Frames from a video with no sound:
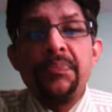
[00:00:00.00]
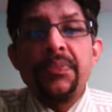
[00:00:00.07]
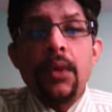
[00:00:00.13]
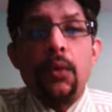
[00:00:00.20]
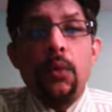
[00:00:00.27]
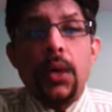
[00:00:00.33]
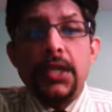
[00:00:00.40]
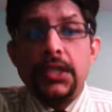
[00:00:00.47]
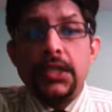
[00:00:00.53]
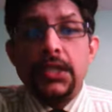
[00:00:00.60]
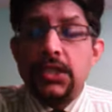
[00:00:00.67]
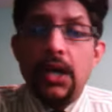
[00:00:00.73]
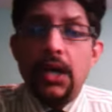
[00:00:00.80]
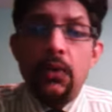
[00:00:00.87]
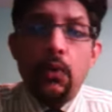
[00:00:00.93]
one is
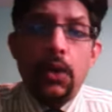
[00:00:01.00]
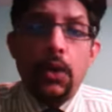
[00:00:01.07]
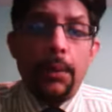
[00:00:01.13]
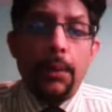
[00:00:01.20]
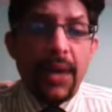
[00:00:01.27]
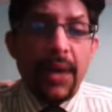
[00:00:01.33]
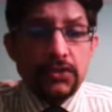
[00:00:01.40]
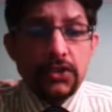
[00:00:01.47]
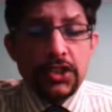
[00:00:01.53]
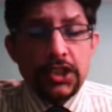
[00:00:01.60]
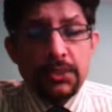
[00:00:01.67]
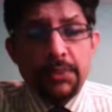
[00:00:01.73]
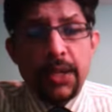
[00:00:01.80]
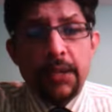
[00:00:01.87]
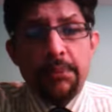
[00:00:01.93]
a match which is
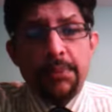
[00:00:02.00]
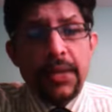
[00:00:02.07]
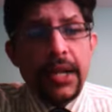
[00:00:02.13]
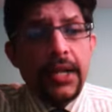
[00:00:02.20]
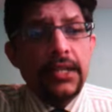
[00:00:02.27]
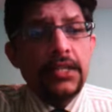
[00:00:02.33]
being played.